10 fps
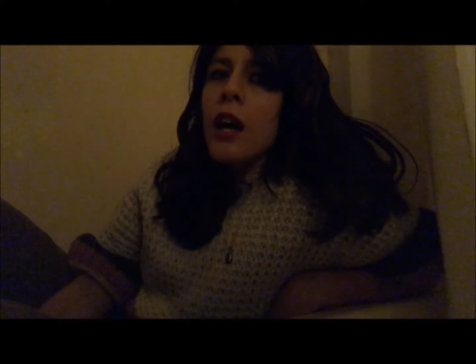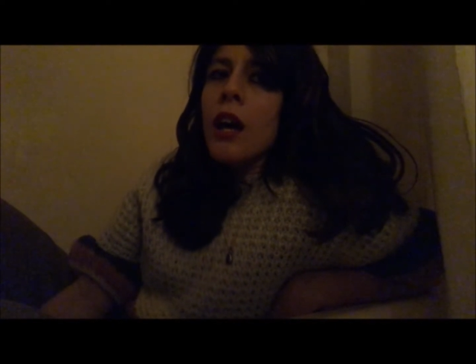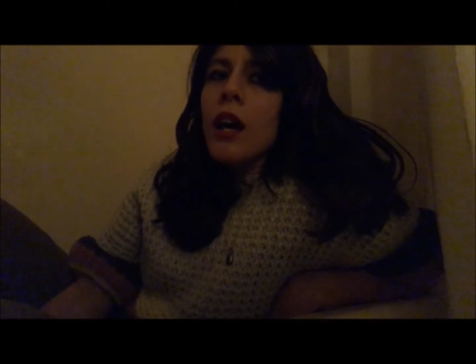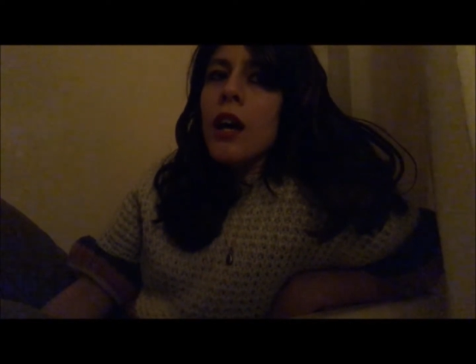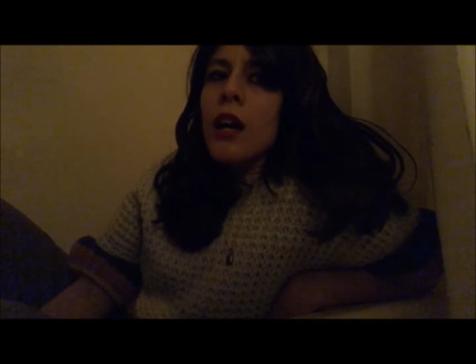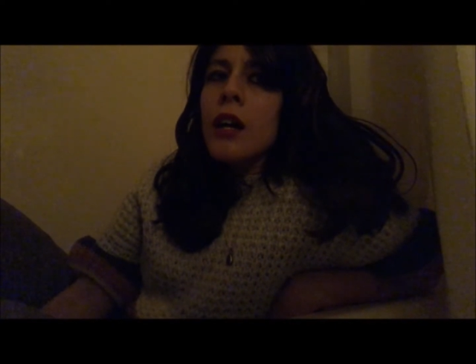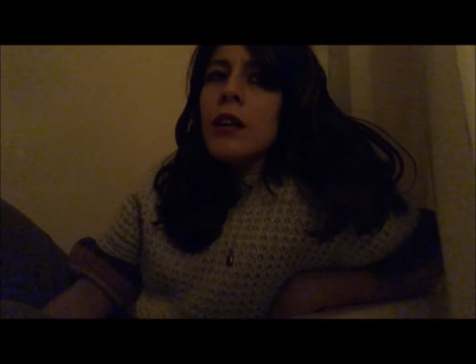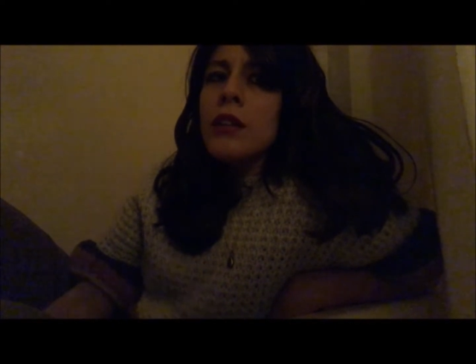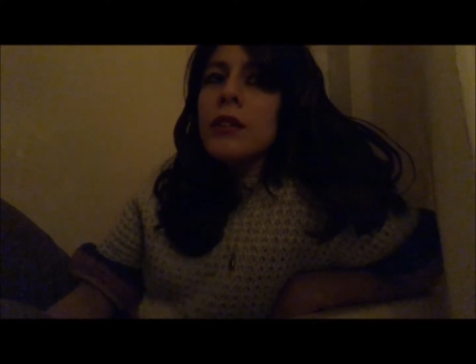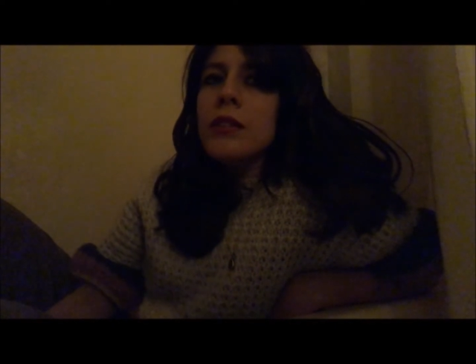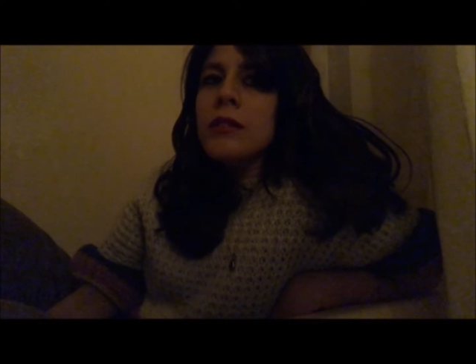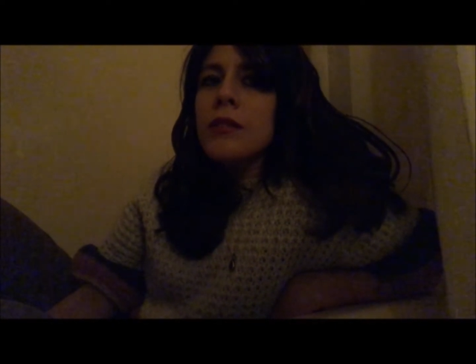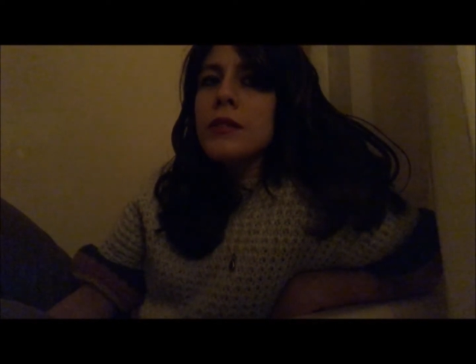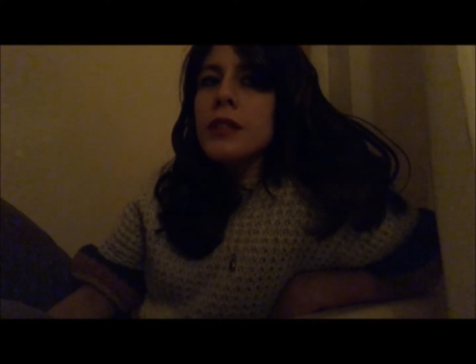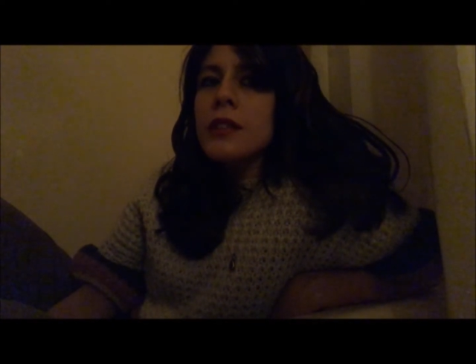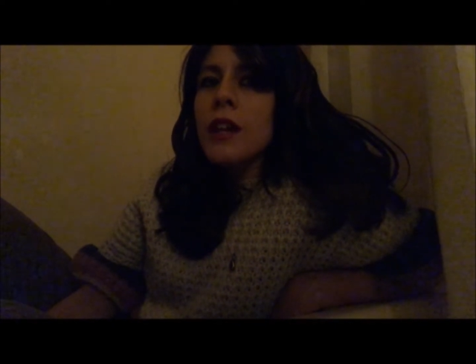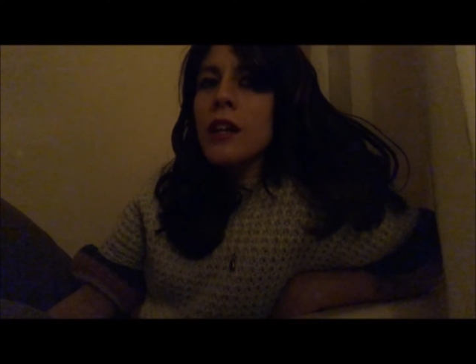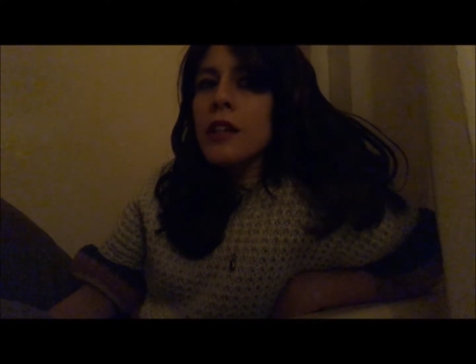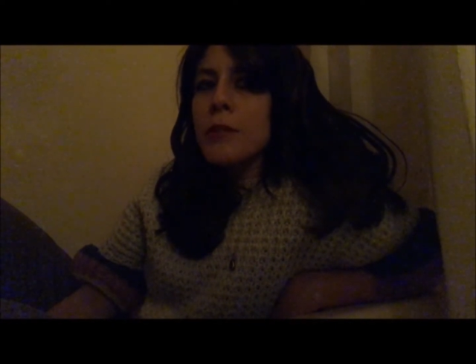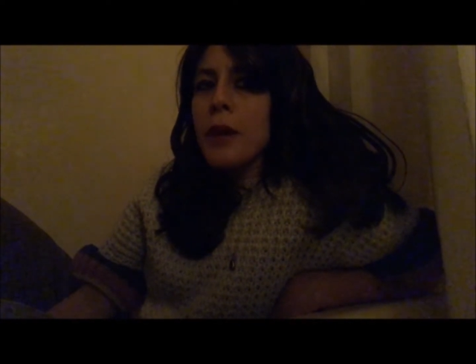what was I
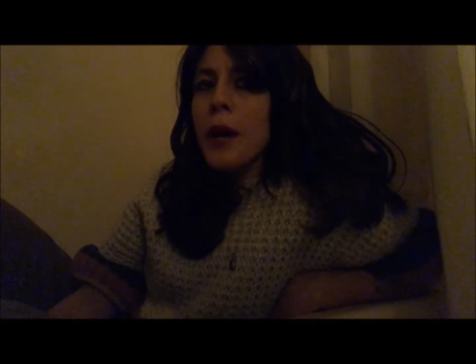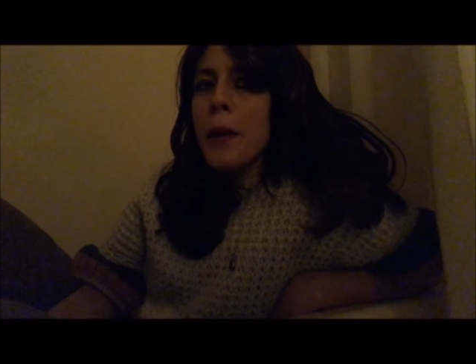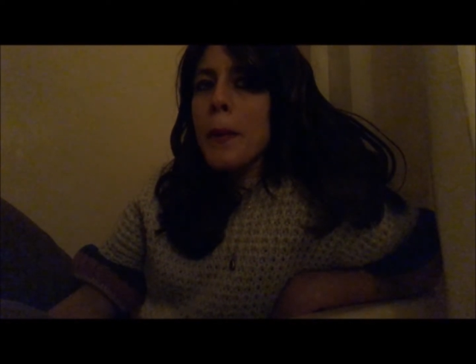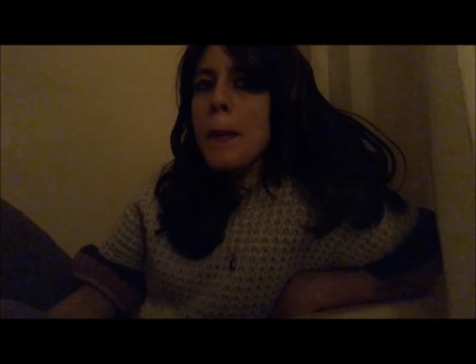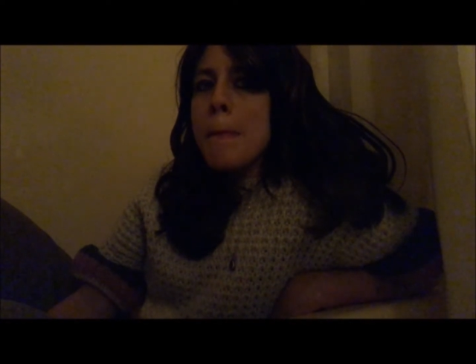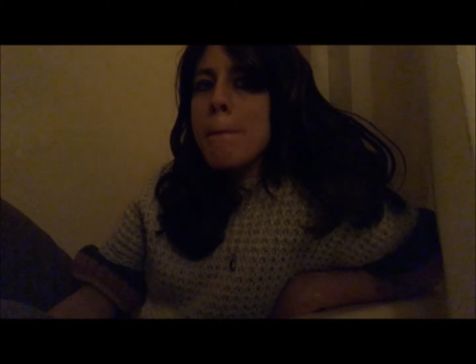talking about?